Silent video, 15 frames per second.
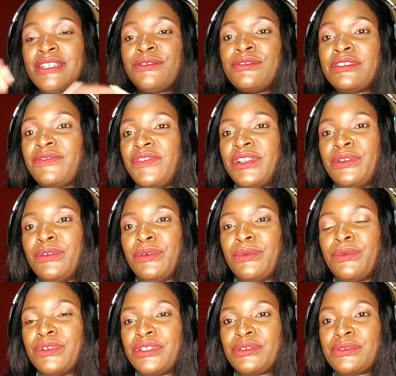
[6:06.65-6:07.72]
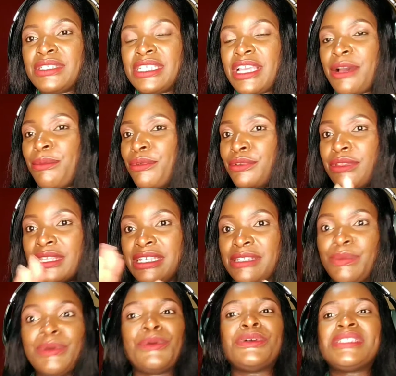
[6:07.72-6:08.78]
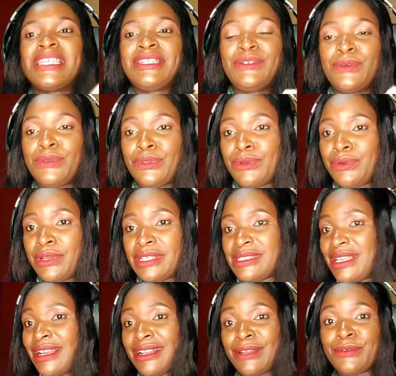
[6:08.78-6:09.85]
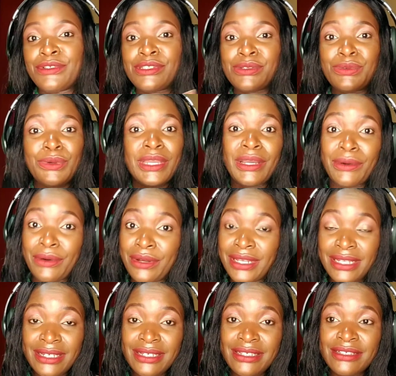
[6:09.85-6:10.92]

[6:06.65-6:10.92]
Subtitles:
I don't even know what to say about this because I don't know exactly what's going on.